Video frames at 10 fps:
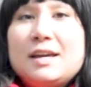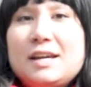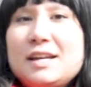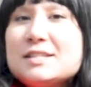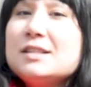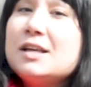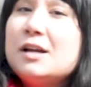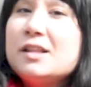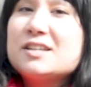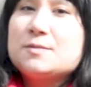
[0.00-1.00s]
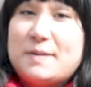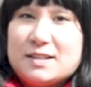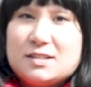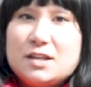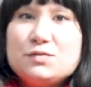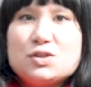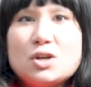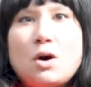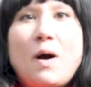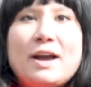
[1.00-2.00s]
It is a little expensive,
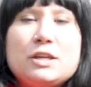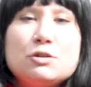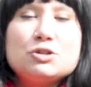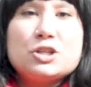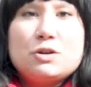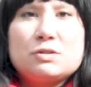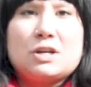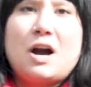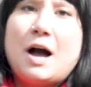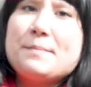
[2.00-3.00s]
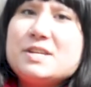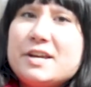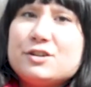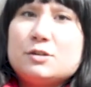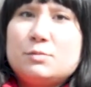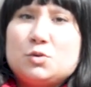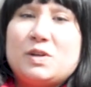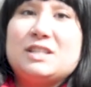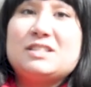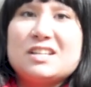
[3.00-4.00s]
so I usually use a combination
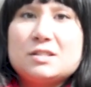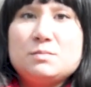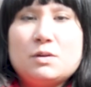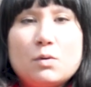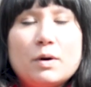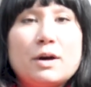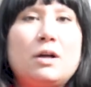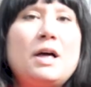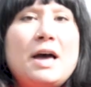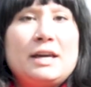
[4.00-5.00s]
between sesame oil